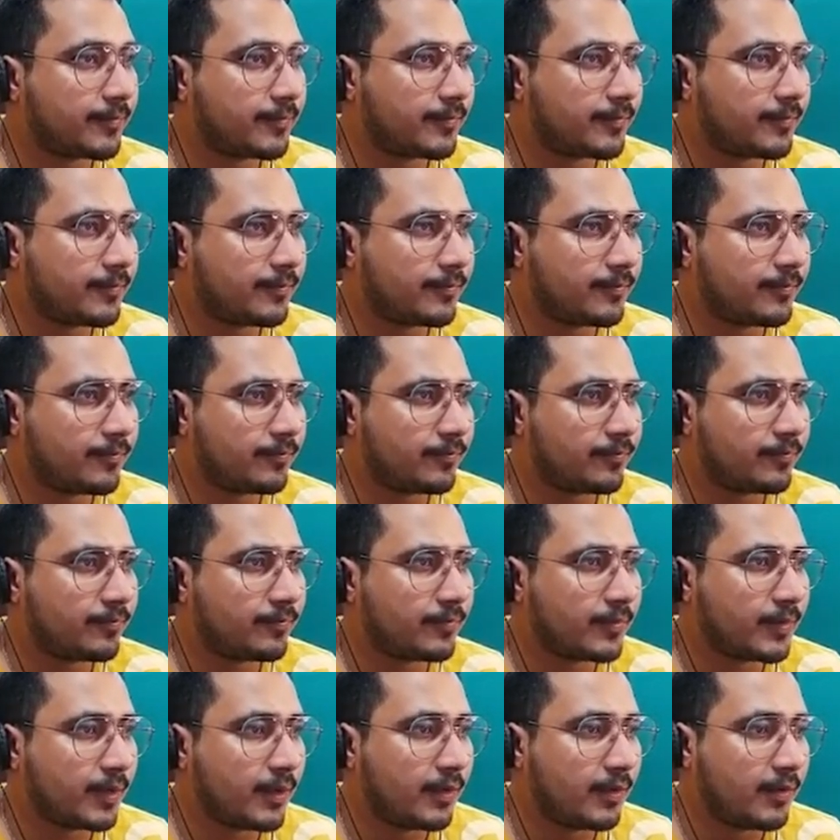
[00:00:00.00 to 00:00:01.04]
Mm,
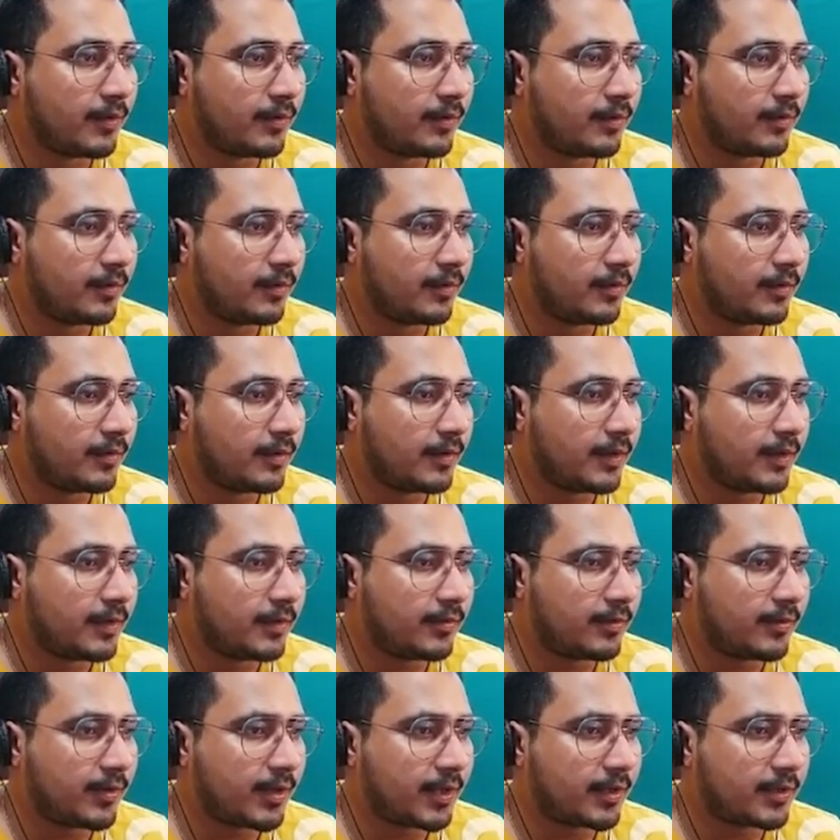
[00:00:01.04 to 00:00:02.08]

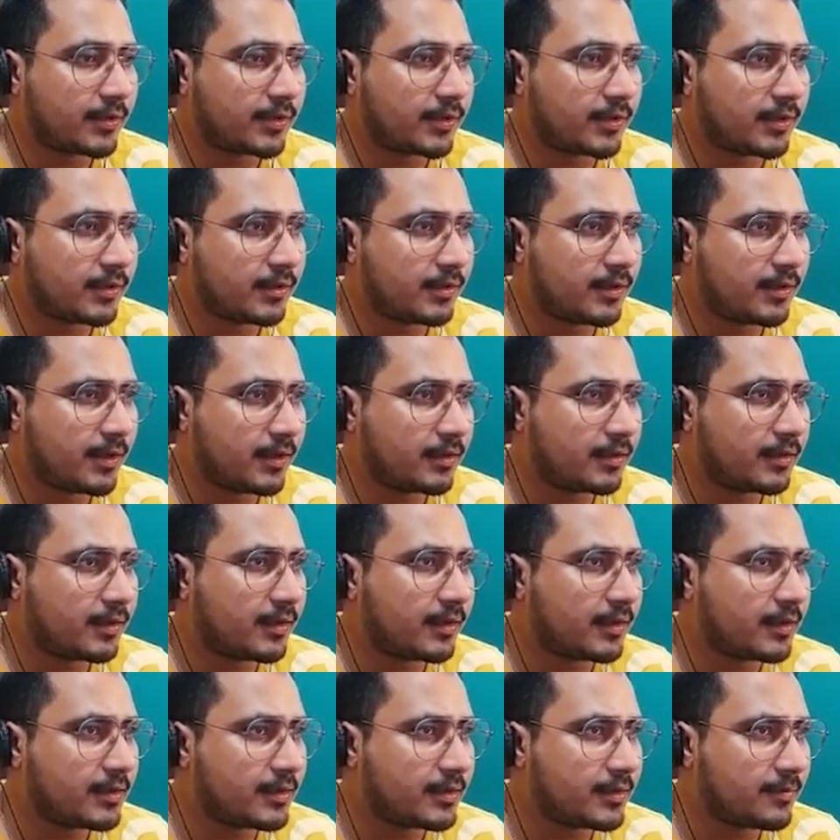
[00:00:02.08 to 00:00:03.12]
introduction. That
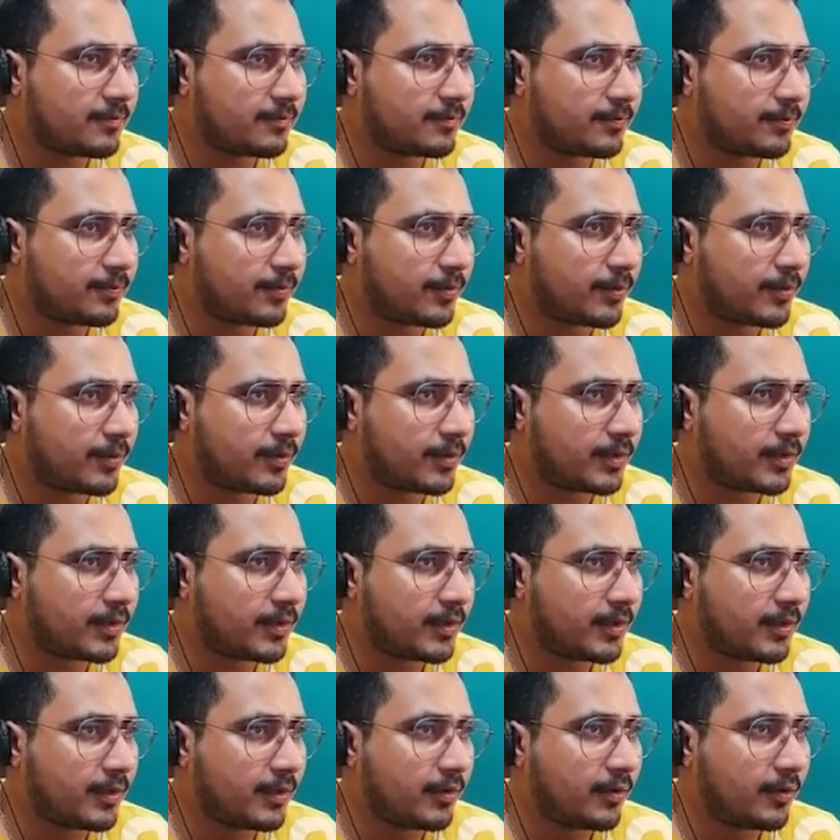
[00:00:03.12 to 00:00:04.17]
thing is important.
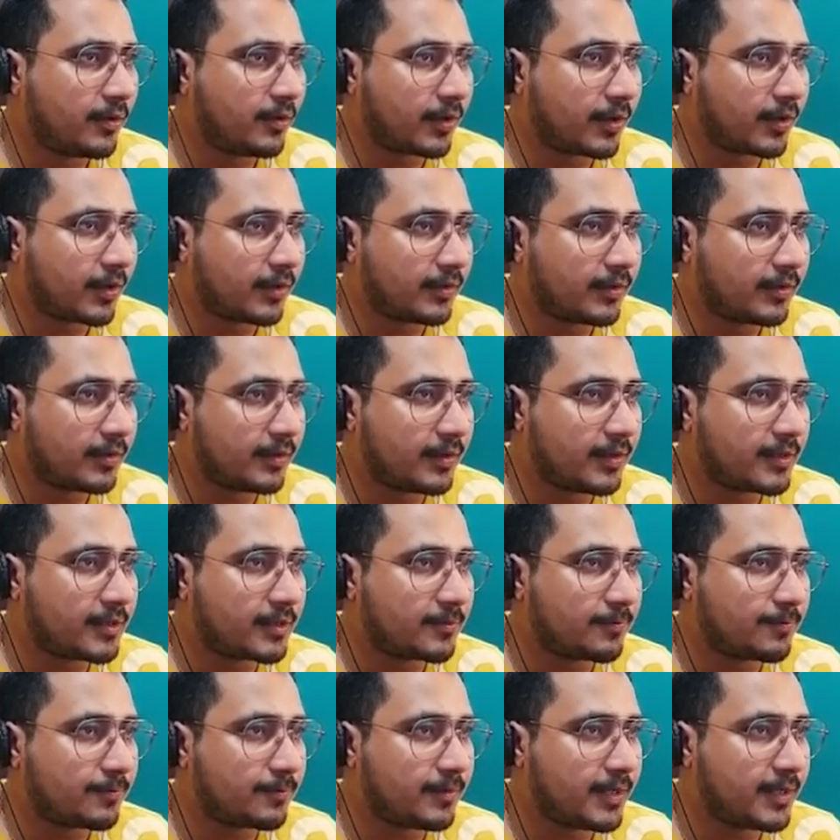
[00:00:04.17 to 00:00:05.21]
Okay.
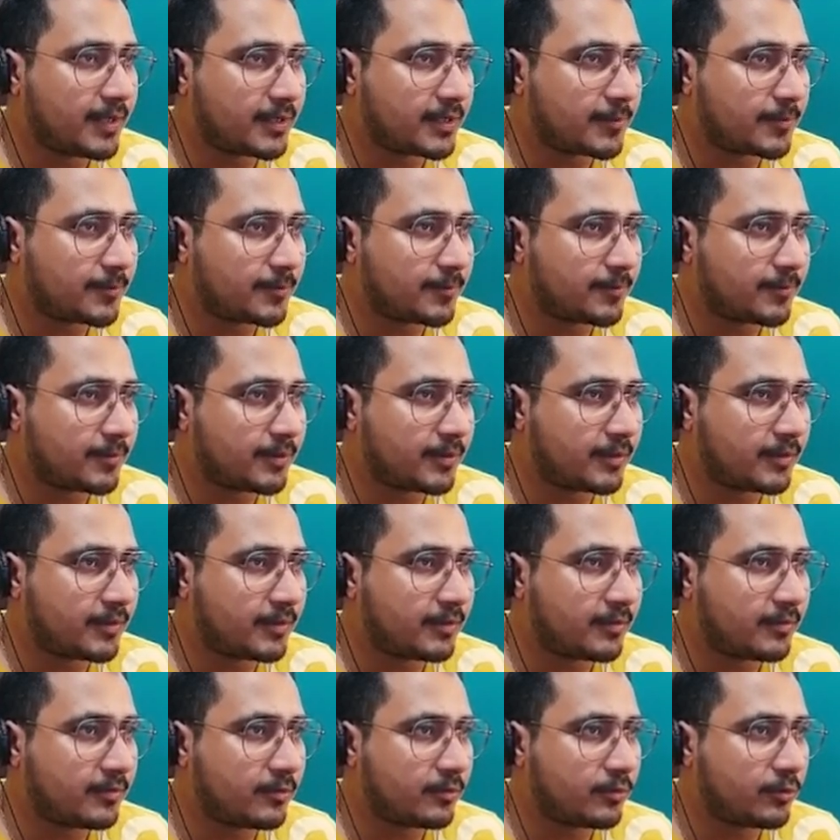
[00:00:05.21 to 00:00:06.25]
This
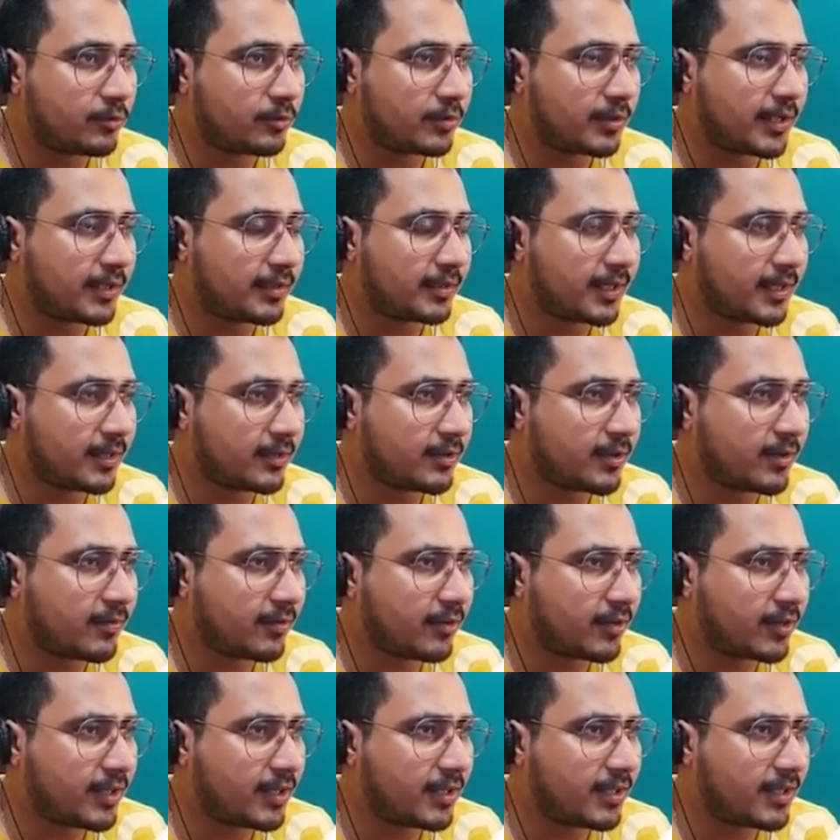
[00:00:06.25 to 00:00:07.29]
two things that you have
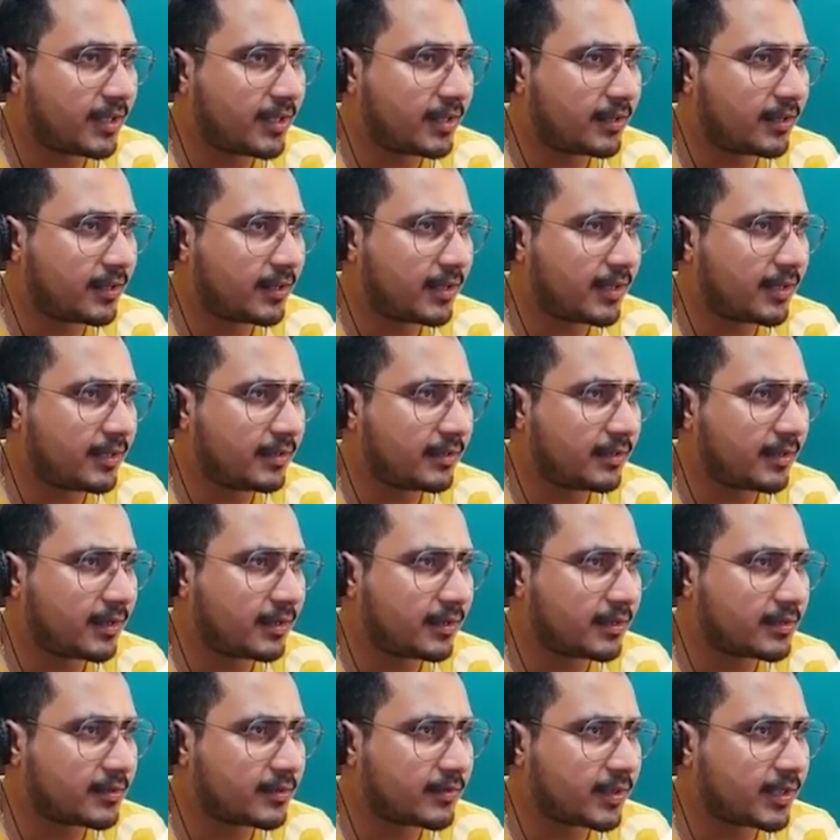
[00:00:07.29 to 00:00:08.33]
already underlined. That
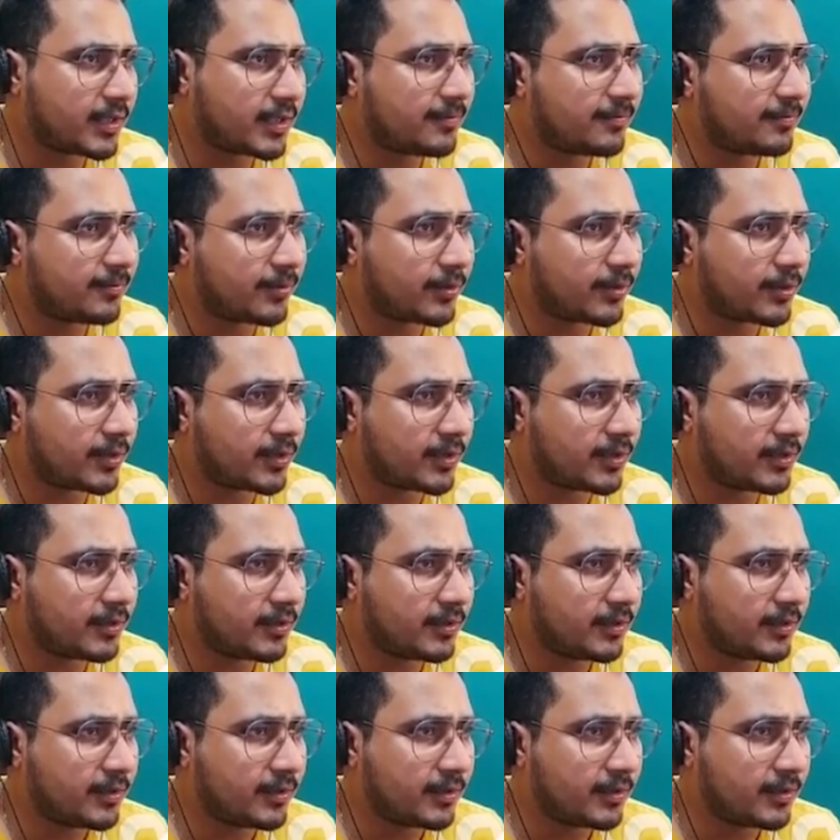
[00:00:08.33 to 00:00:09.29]
is very important.